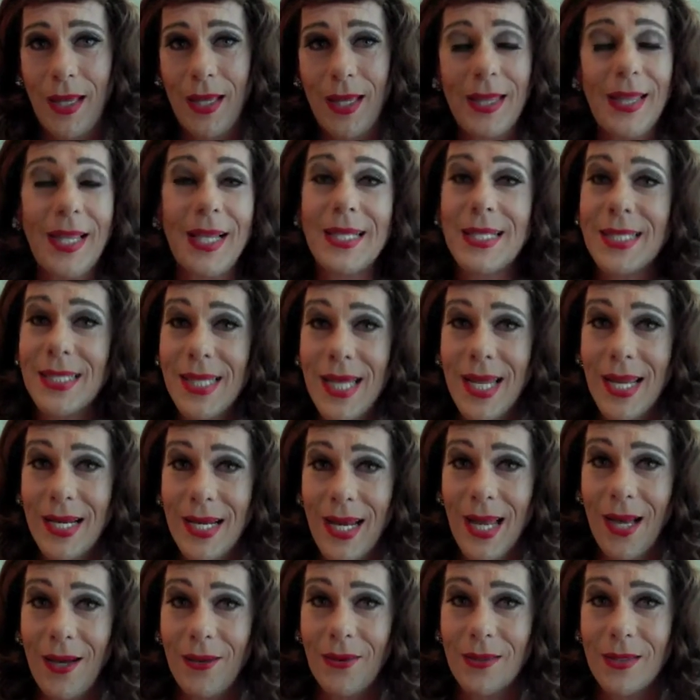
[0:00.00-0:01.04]
and they stand
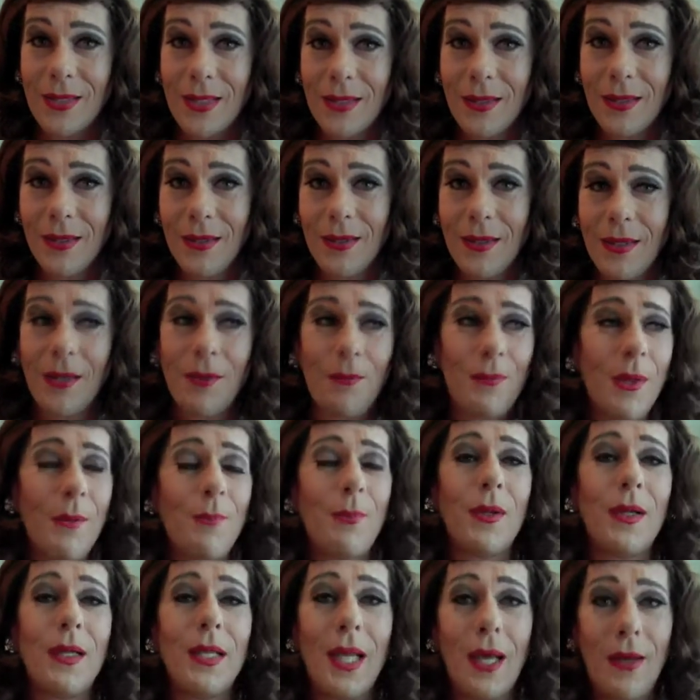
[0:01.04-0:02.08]
out, and
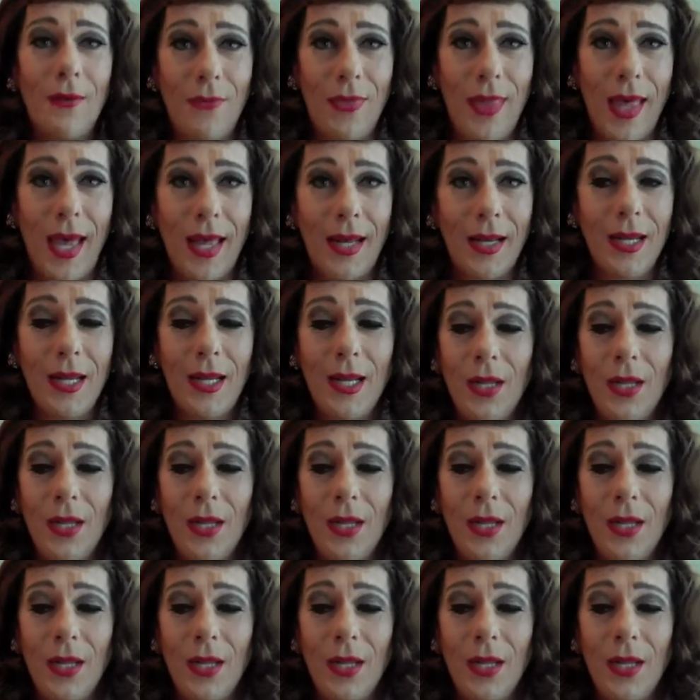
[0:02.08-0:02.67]
people love that.